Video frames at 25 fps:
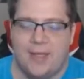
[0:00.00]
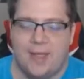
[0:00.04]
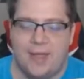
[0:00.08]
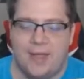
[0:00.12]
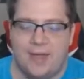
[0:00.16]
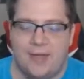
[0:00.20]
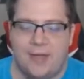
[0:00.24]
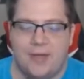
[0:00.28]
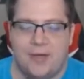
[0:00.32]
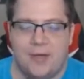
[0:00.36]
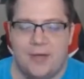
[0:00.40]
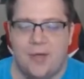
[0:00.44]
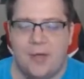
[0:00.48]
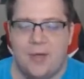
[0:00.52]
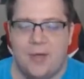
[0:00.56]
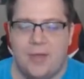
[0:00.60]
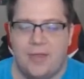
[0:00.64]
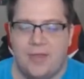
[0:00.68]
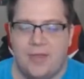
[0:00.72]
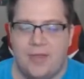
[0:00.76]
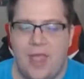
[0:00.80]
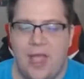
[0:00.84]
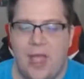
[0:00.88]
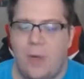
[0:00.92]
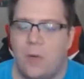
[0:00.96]
I don't know what
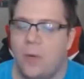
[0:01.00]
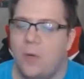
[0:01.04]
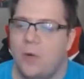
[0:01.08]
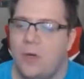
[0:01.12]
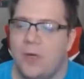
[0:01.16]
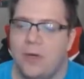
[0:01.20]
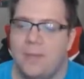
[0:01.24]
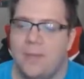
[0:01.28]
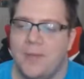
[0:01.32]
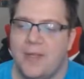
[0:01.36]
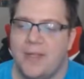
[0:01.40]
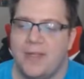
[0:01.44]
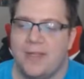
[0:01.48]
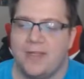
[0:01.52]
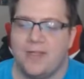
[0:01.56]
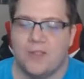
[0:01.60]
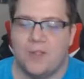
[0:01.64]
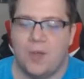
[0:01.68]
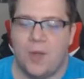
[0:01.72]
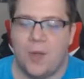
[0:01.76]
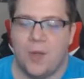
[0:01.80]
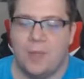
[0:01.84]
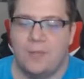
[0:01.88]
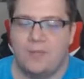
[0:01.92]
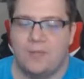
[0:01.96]
that word means,
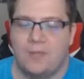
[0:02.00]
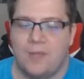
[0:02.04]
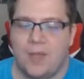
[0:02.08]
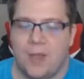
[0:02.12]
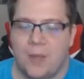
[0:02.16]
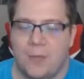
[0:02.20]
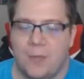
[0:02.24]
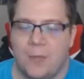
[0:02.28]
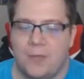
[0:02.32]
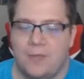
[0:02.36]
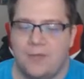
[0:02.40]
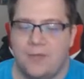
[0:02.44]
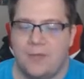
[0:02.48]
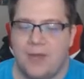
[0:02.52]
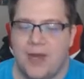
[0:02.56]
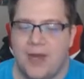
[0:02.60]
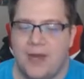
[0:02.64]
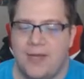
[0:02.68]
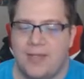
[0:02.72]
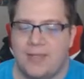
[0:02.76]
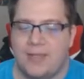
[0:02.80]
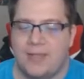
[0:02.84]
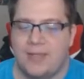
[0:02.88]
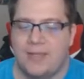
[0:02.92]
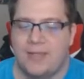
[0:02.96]
so I'm I'm
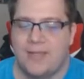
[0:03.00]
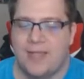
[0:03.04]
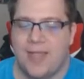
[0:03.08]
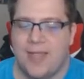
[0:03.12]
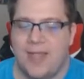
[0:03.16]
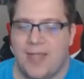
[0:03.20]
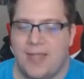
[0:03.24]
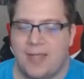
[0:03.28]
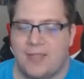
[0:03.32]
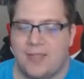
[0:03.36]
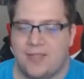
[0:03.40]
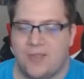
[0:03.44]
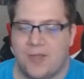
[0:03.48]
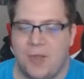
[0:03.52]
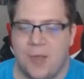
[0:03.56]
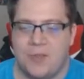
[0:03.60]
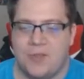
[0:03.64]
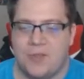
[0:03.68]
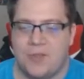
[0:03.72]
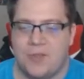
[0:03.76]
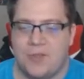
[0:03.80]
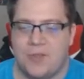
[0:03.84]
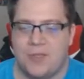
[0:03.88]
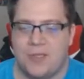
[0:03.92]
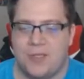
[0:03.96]
afraid to say it. So I'm
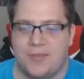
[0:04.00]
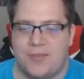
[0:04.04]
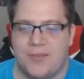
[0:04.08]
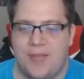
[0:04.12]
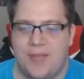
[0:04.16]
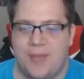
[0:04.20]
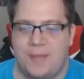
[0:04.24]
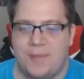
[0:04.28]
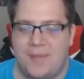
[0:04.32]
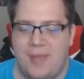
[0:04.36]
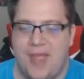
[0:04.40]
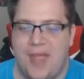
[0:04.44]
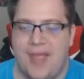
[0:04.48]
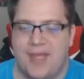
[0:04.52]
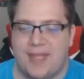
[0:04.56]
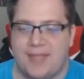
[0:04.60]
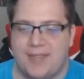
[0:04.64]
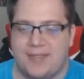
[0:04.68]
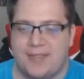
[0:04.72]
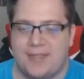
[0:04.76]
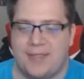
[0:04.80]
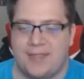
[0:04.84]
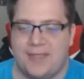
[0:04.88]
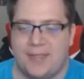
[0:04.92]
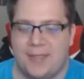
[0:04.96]
just gonna say
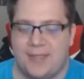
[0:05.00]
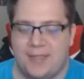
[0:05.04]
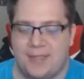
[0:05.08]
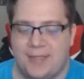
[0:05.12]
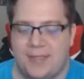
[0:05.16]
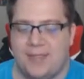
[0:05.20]
pasta,